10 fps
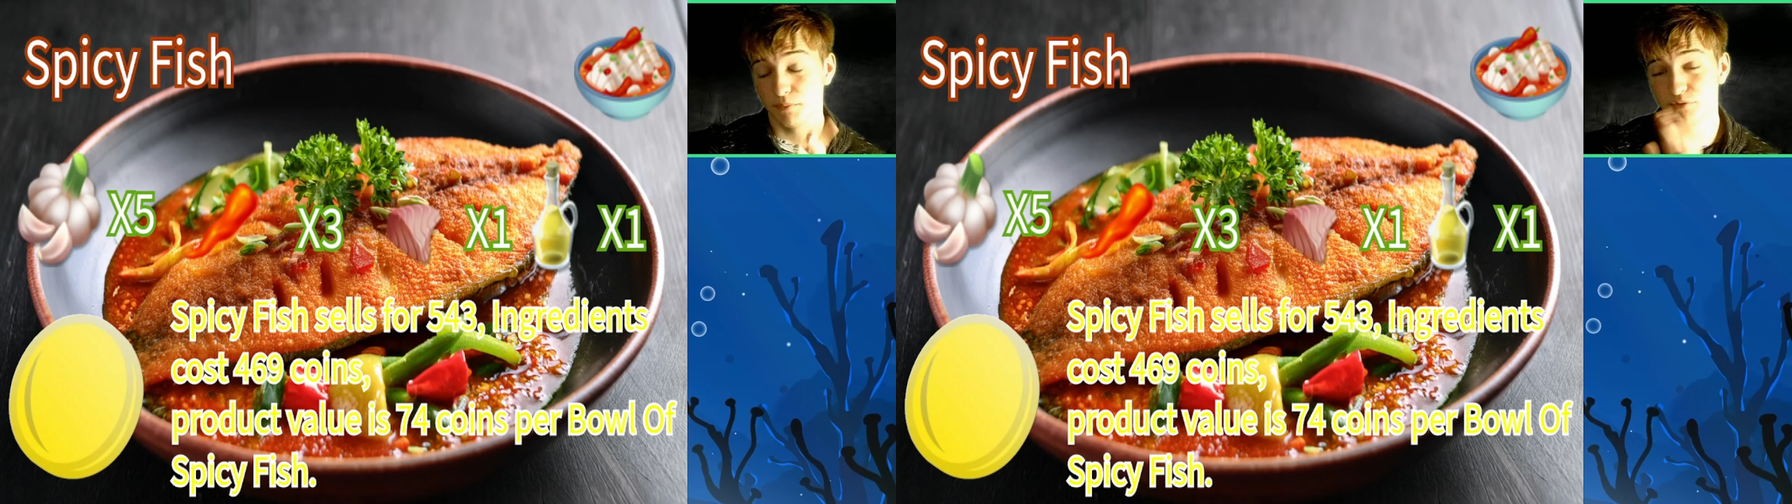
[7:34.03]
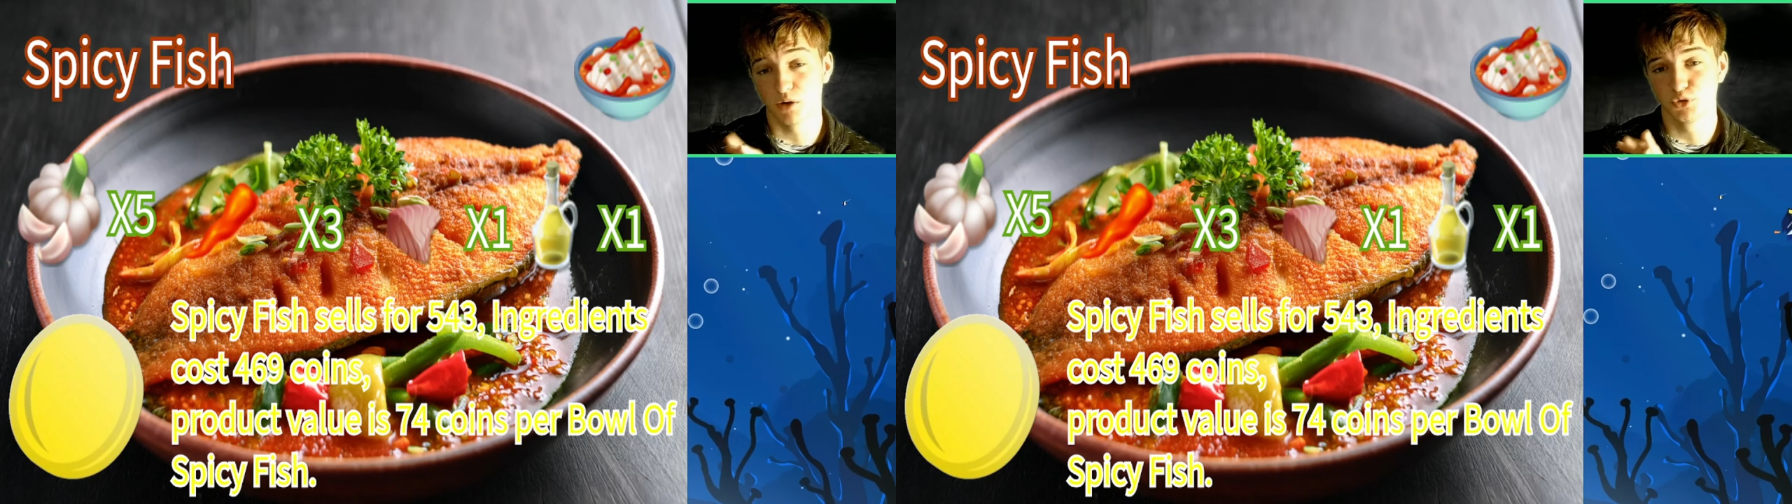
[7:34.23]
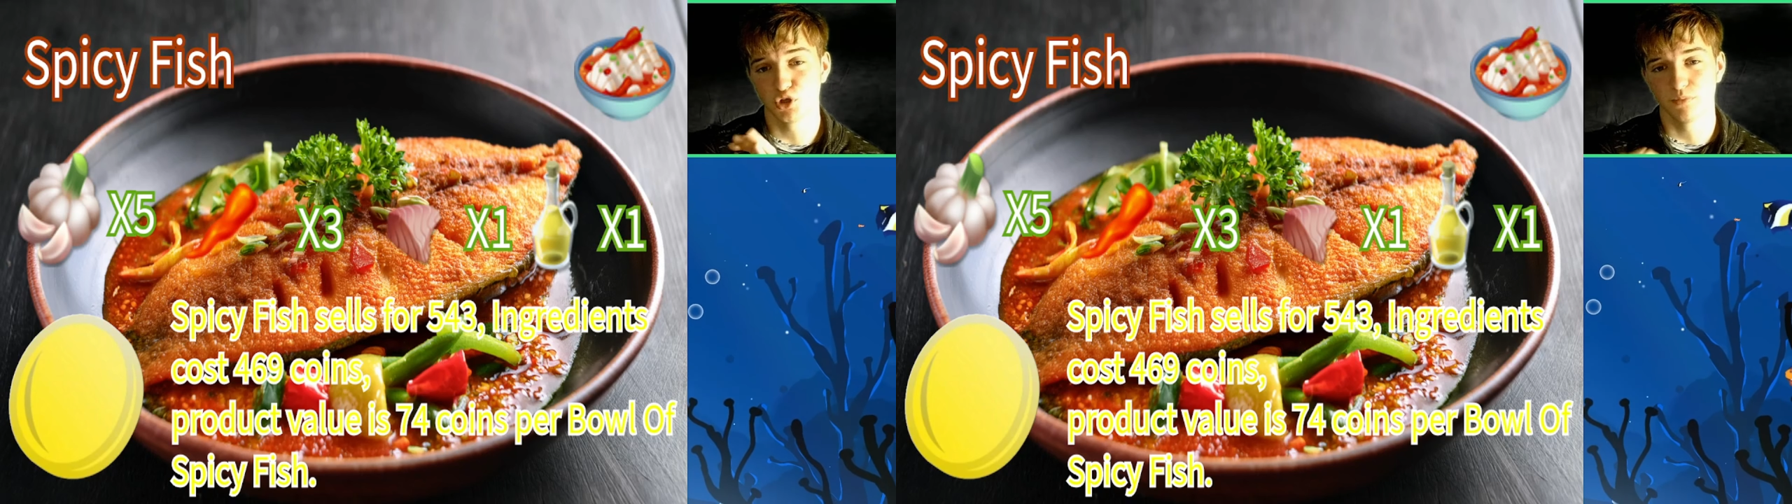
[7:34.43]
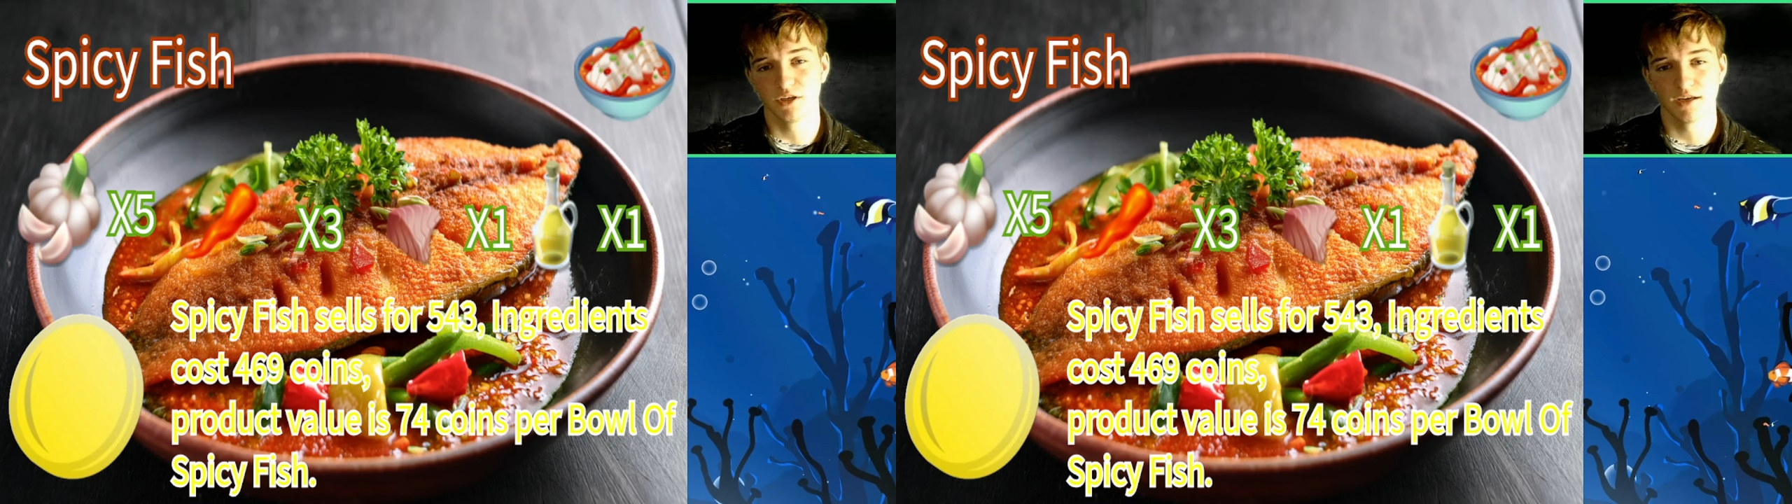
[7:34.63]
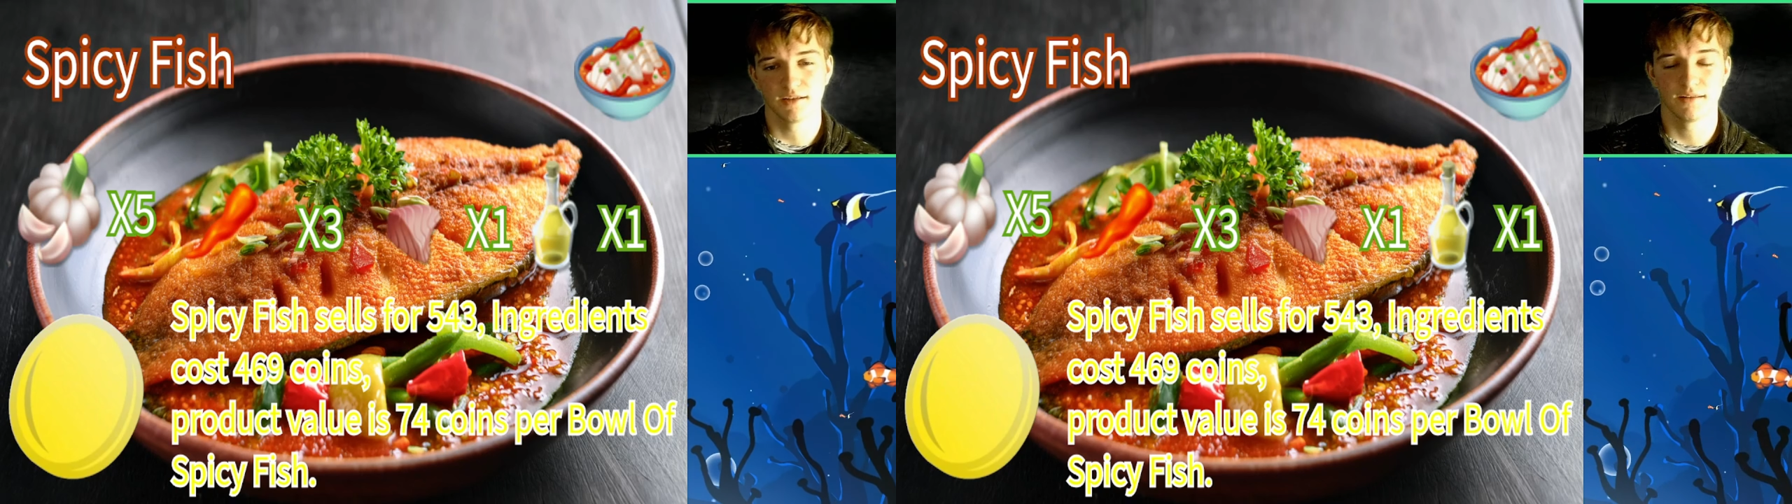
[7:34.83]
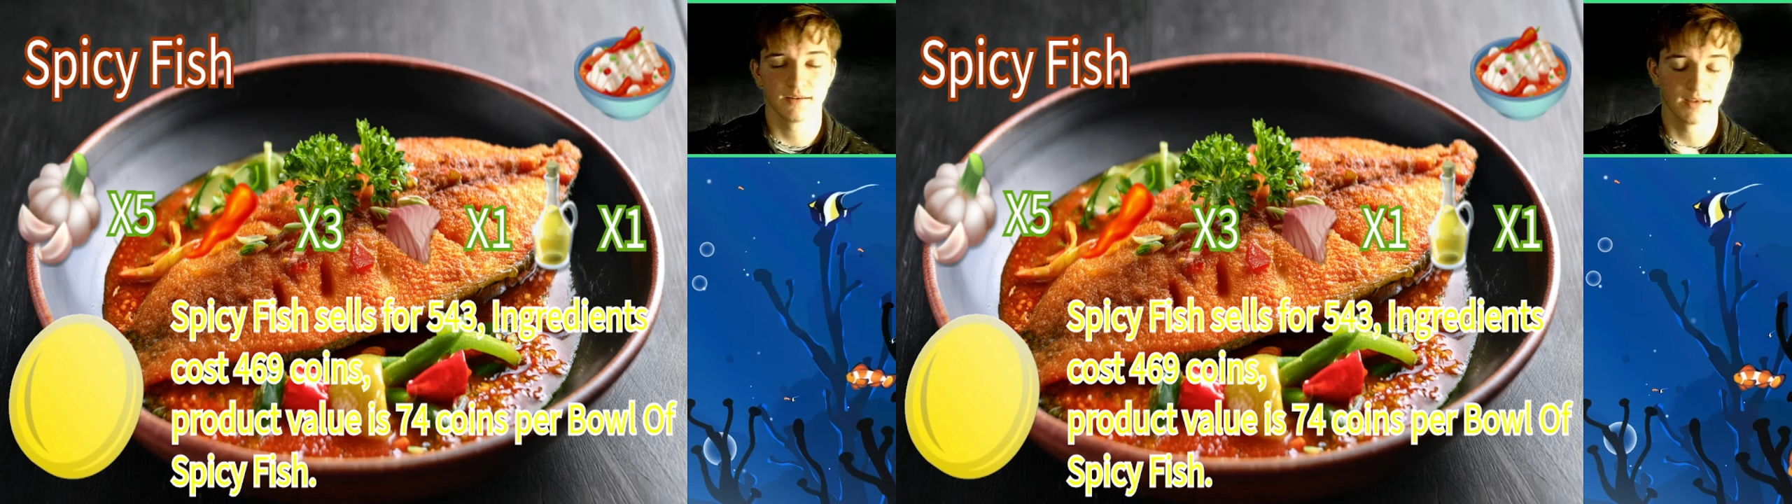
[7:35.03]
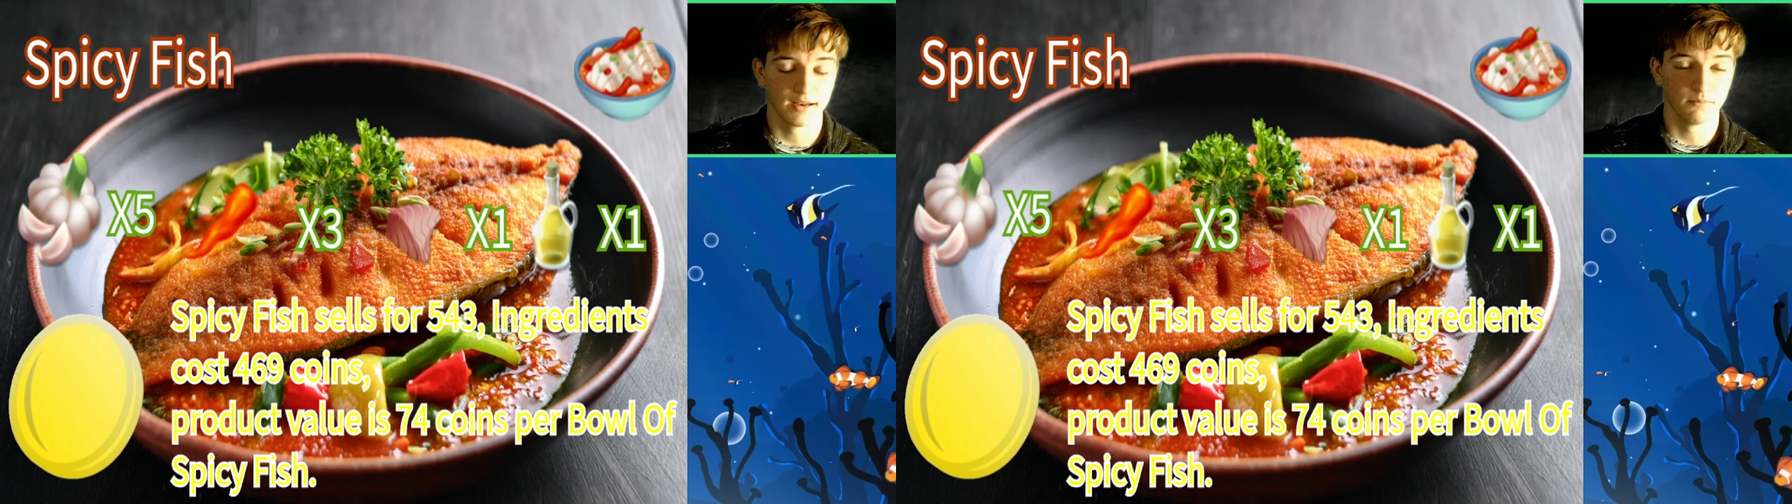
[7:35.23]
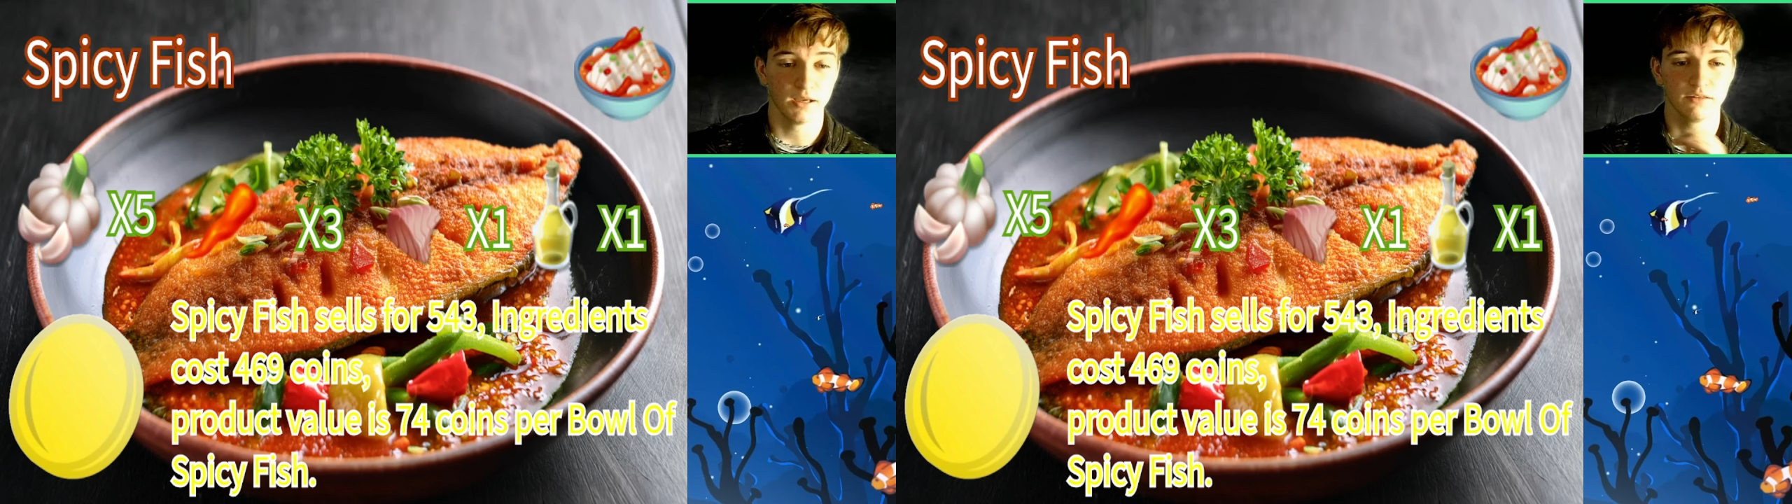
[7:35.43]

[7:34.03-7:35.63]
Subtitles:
farm or something that can make